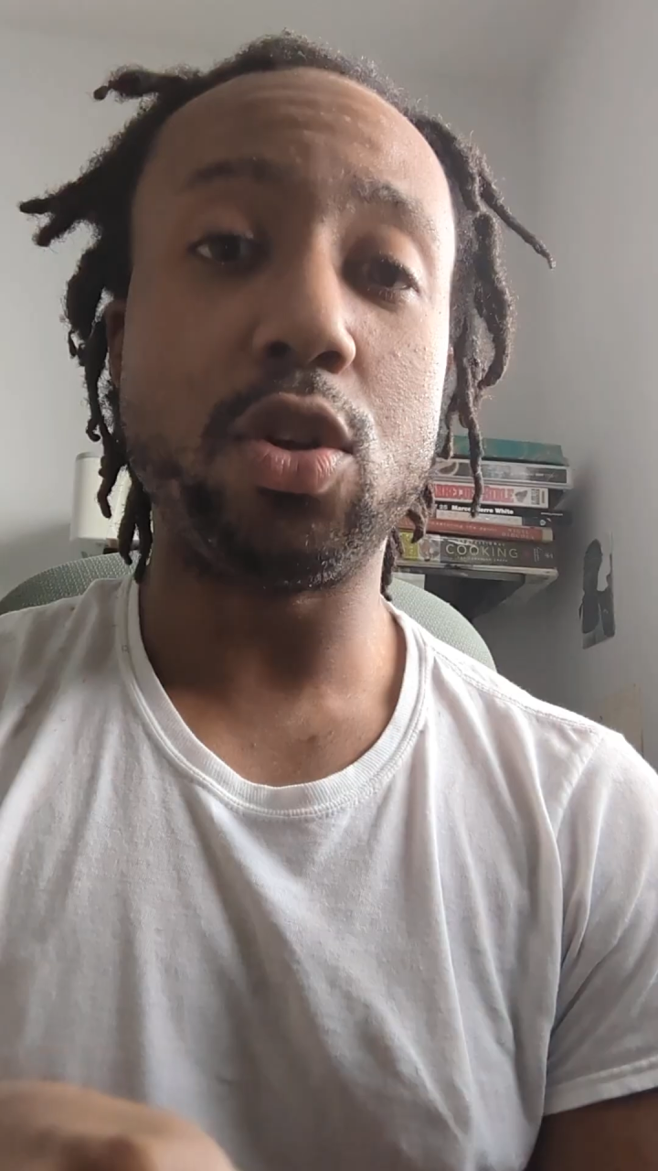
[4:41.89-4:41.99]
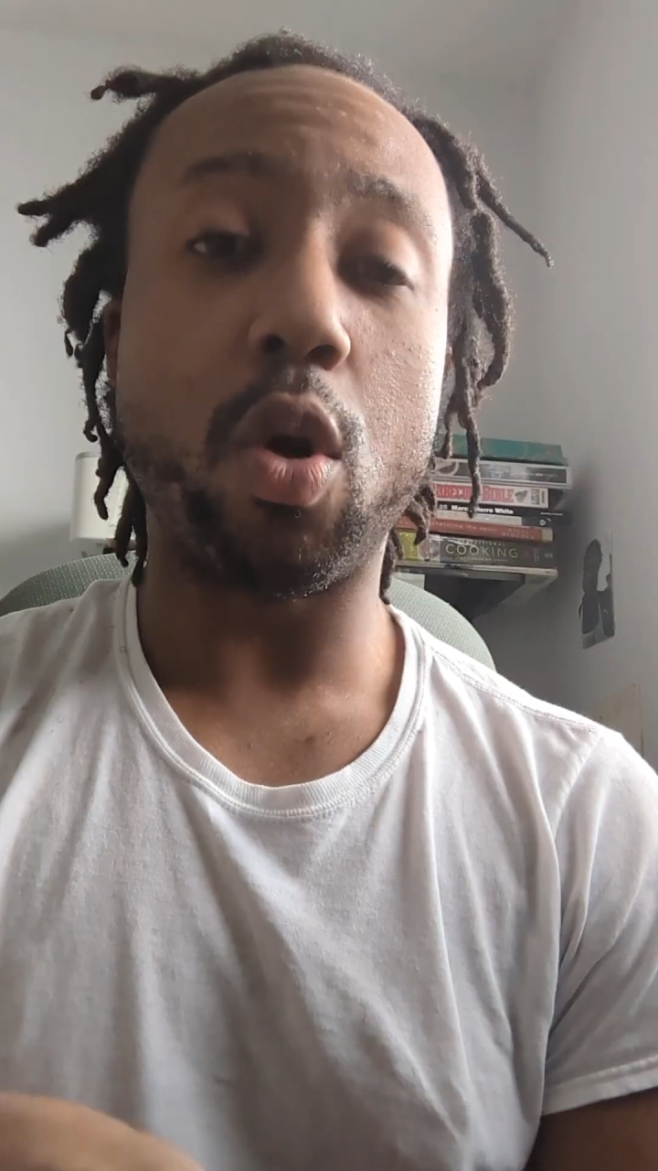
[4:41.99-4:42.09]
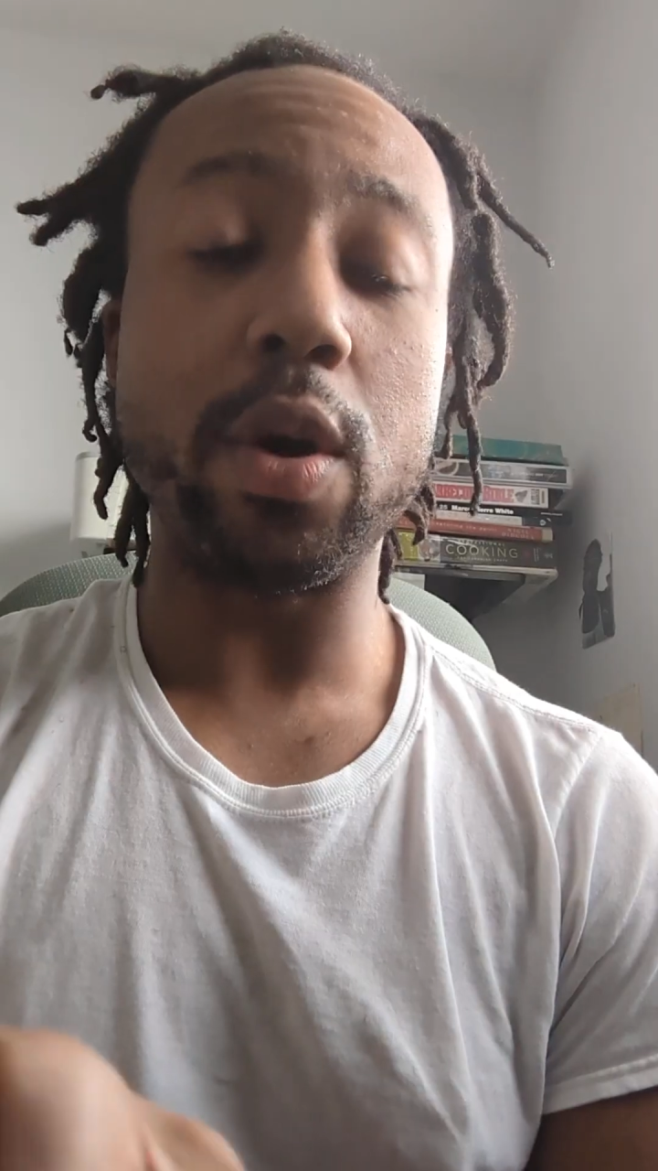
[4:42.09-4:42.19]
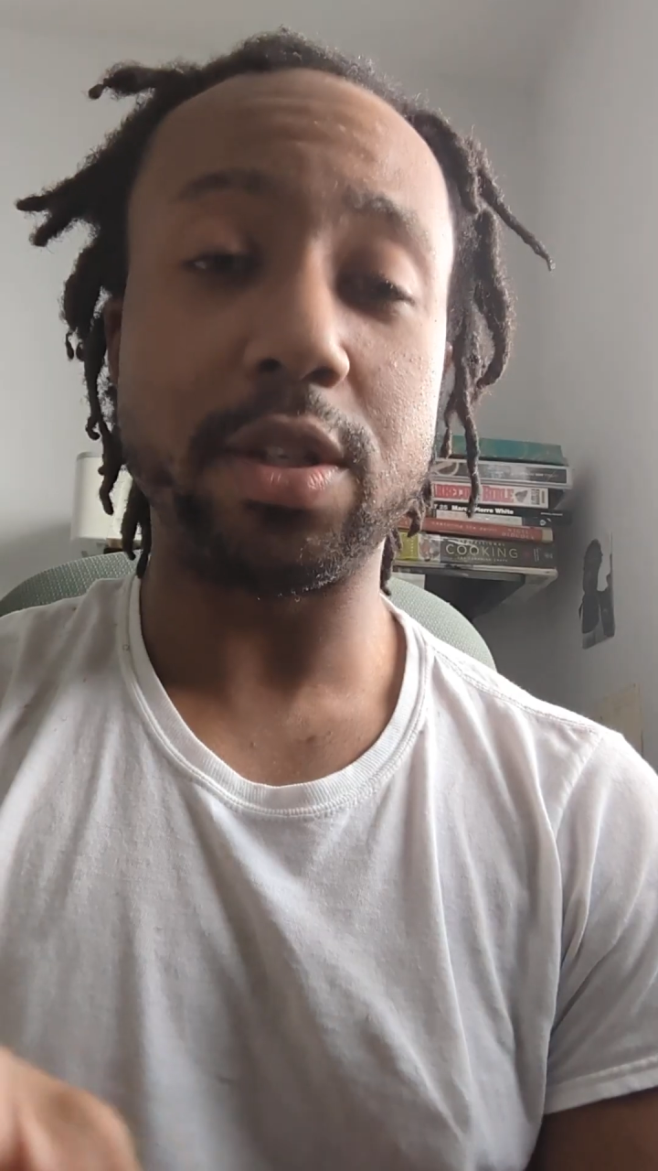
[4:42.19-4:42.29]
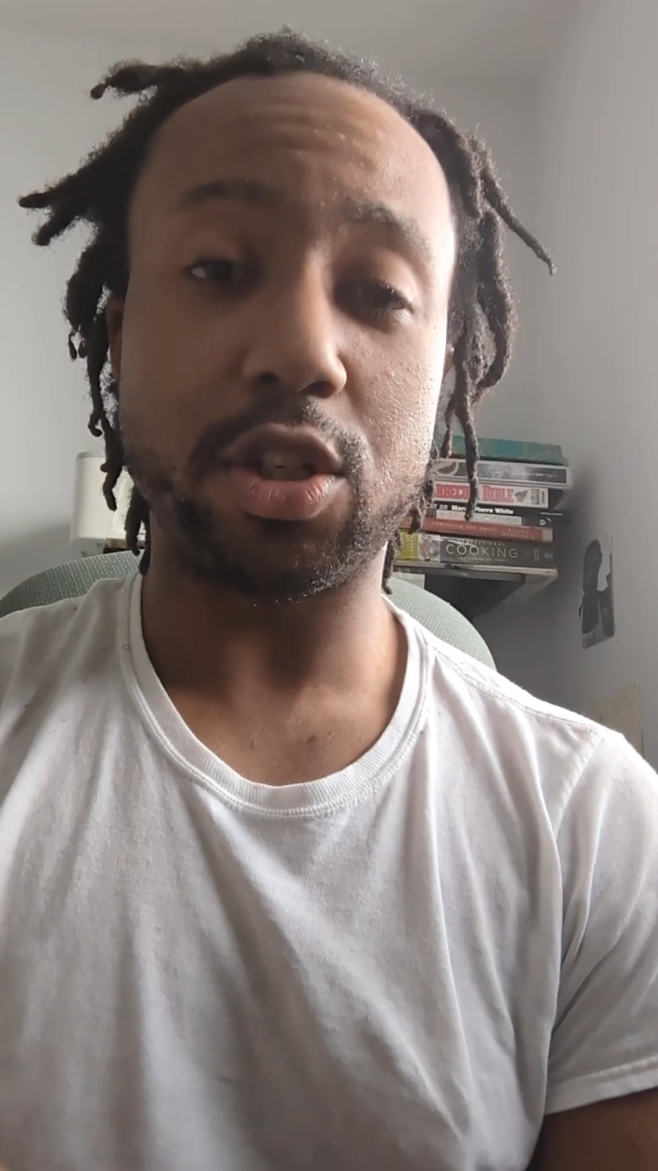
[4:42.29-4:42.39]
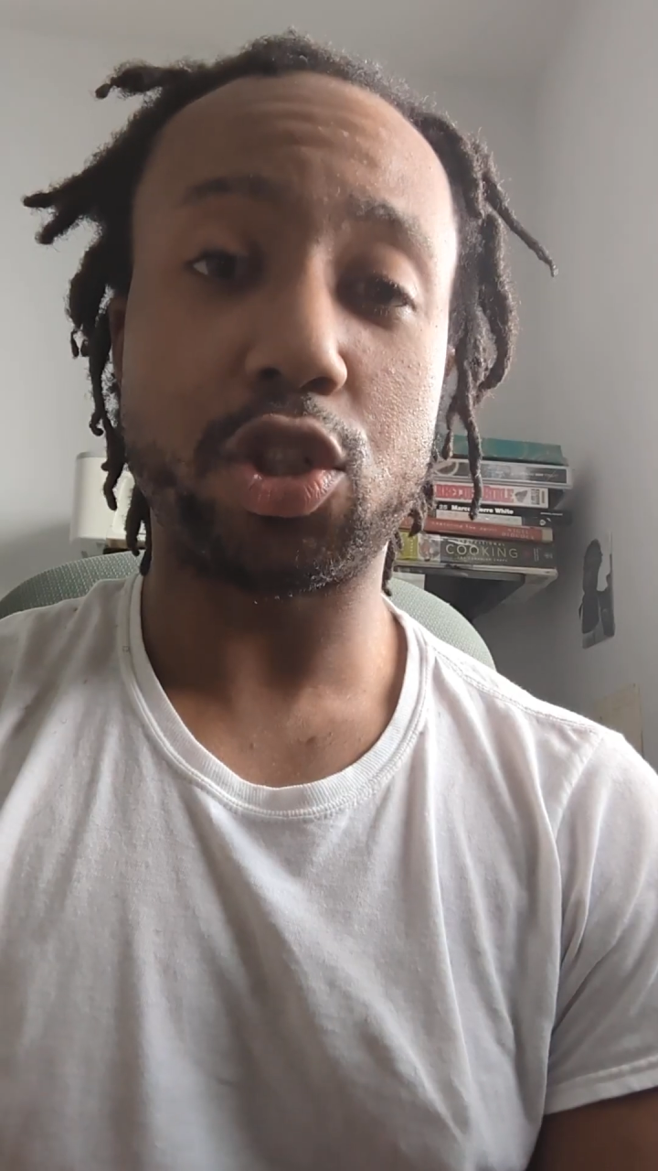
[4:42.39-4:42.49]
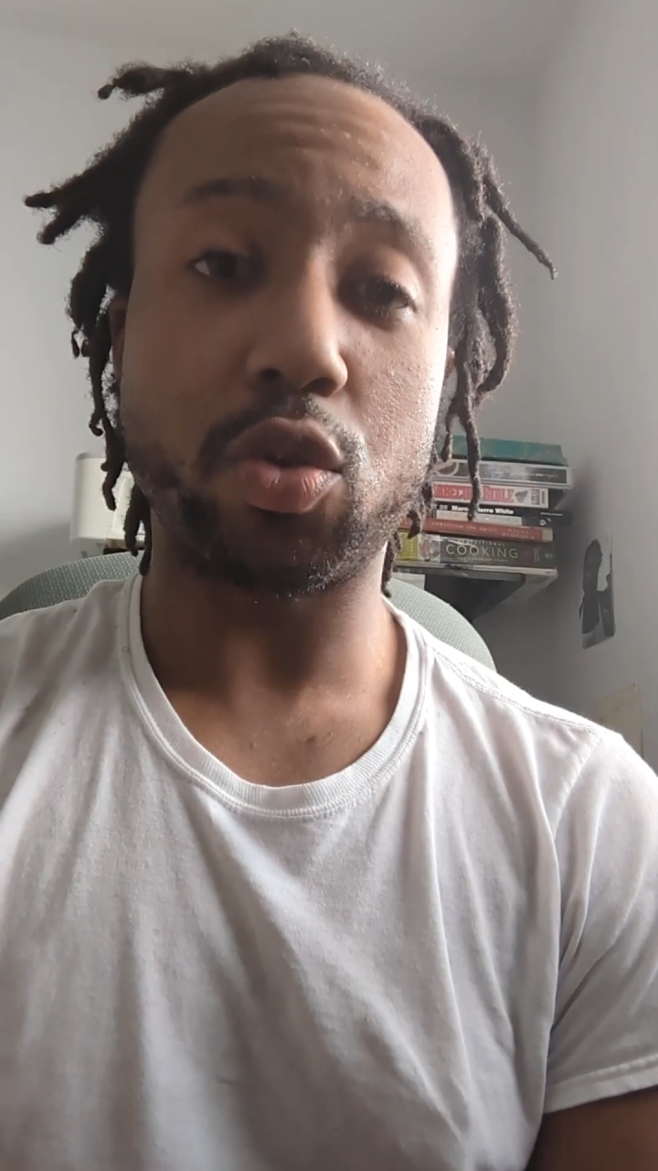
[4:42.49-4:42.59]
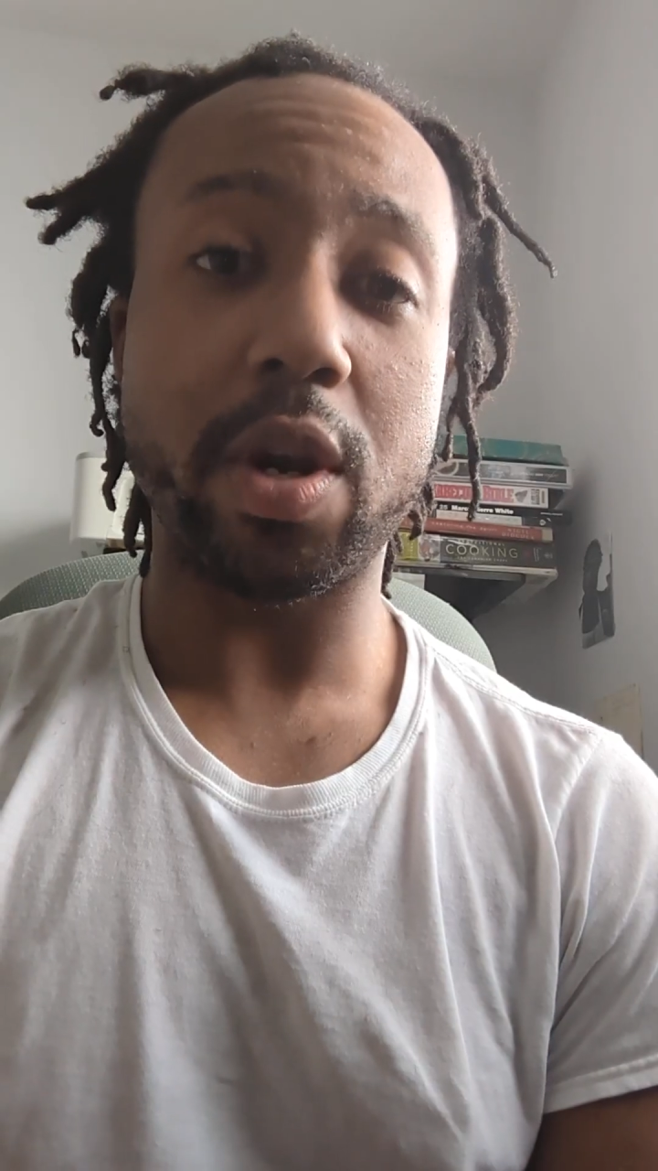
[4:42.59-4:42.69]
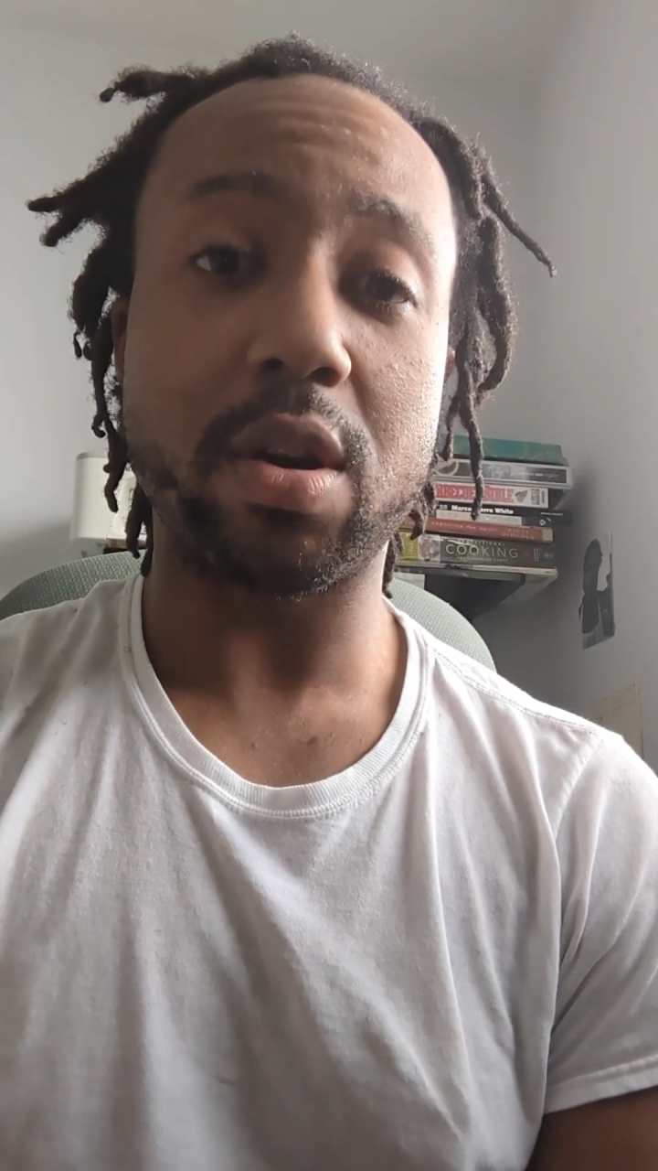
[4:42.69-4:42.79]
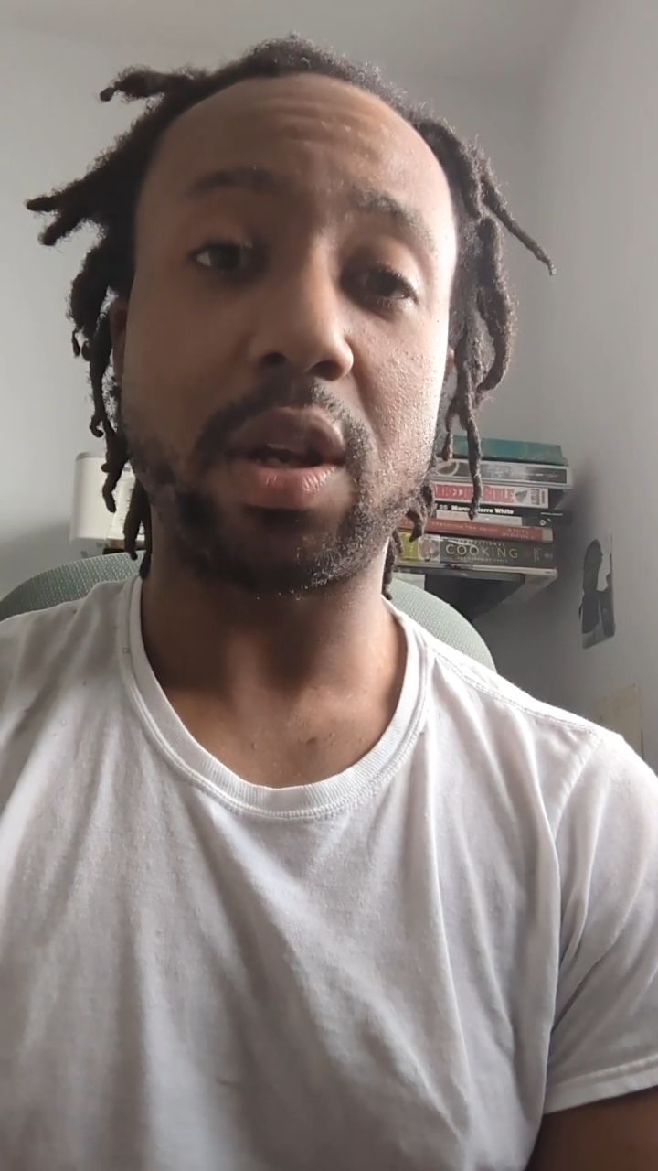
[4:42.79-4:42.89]
go and
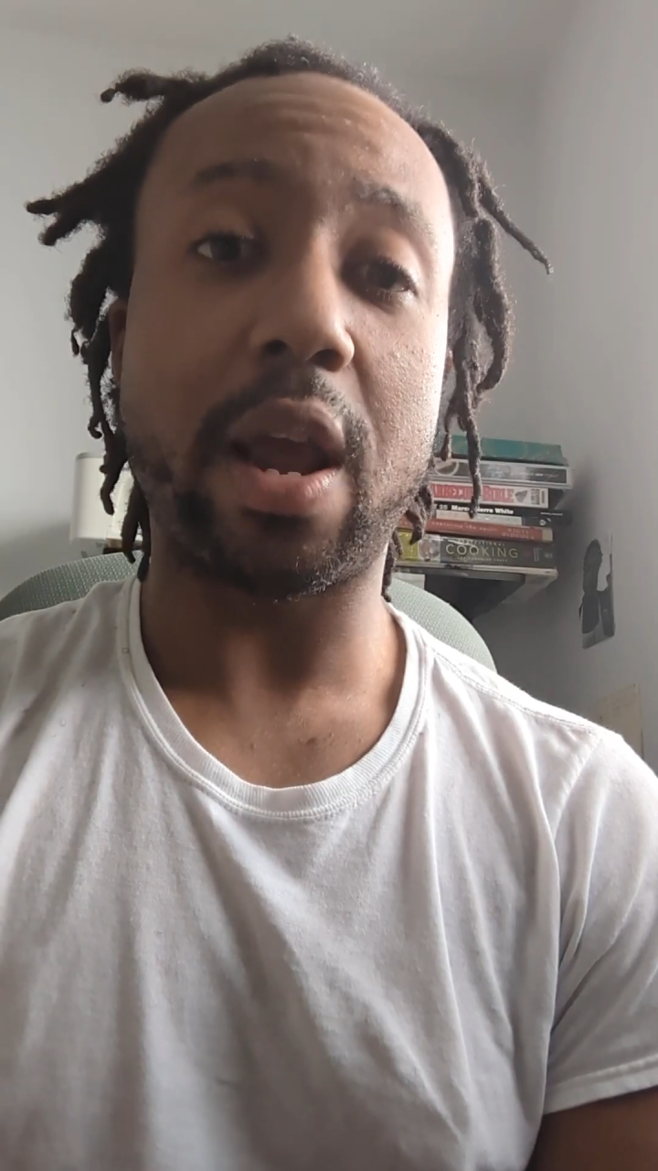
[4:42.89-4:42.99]
destroy your